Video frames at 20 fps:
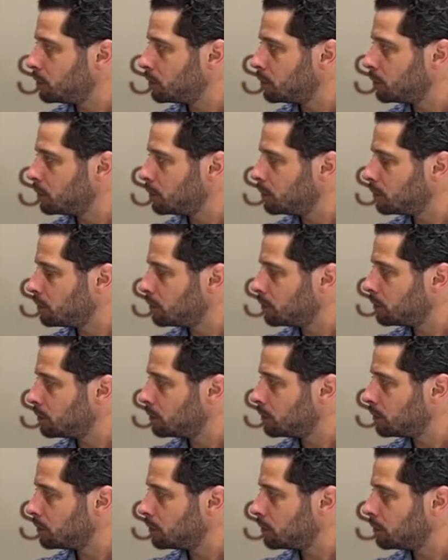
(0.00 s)

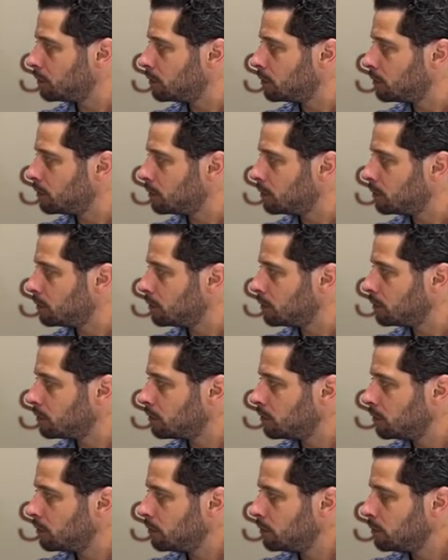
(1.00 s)

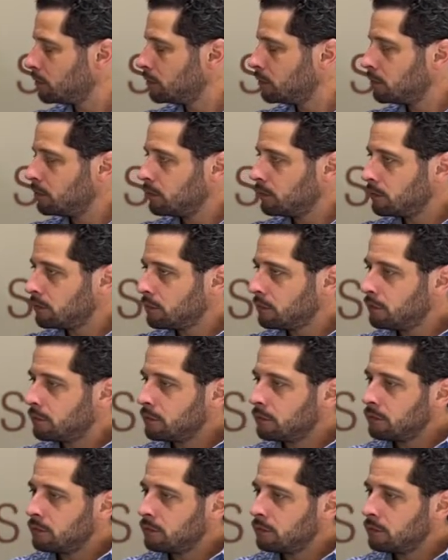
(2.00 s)
The person shown says nothing.